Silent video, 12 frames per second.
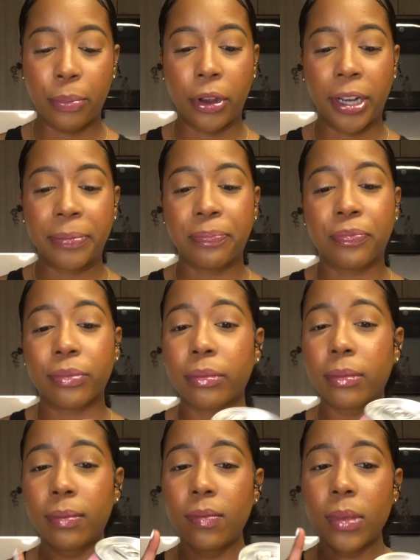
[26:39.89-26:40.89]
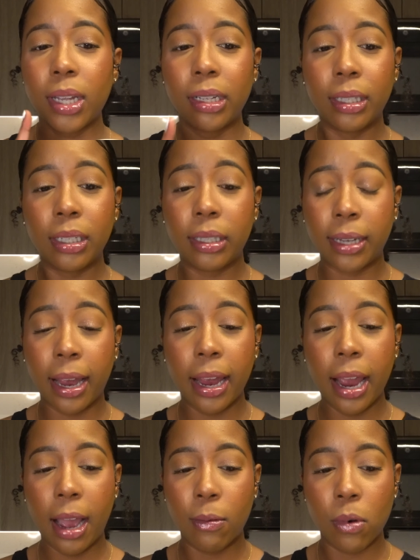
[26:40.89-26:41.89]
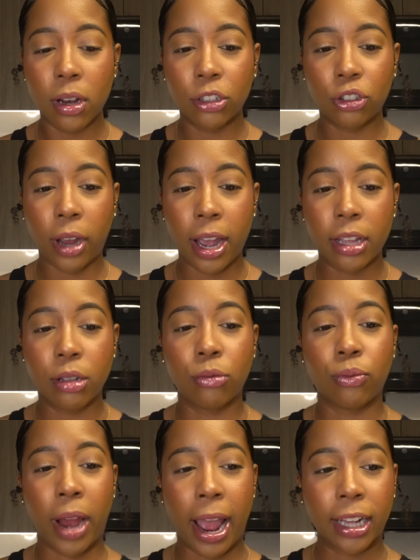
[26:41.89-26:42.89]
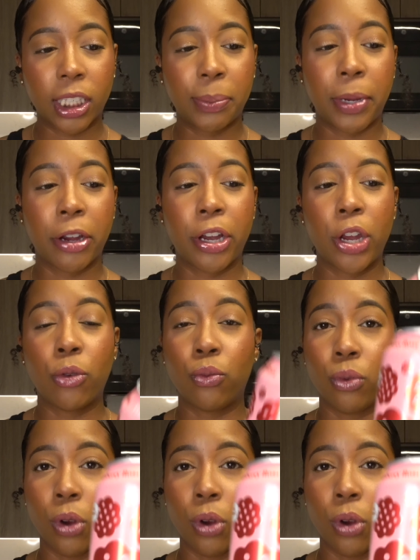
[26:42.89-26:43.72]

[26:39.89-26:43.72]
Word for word: But today I want to try the raspberry